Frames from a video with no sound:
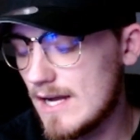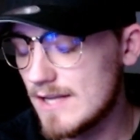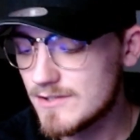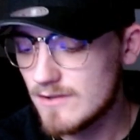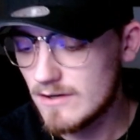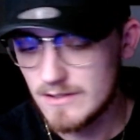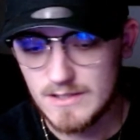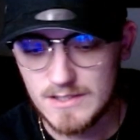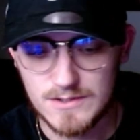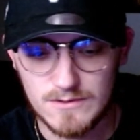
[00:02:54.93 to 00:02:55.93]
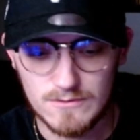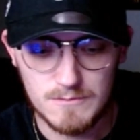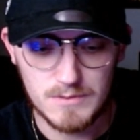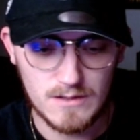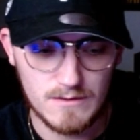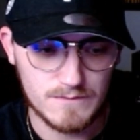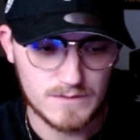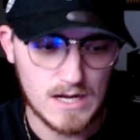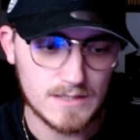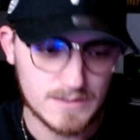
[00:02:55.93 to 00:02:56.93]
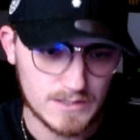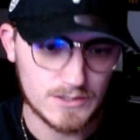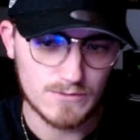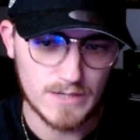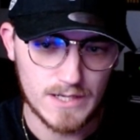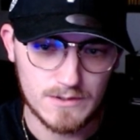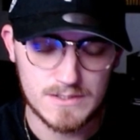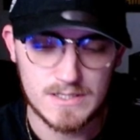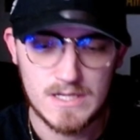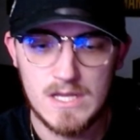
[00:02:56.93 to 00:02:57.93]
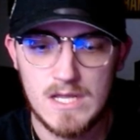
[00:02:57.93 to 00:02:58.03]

I started this group of content creators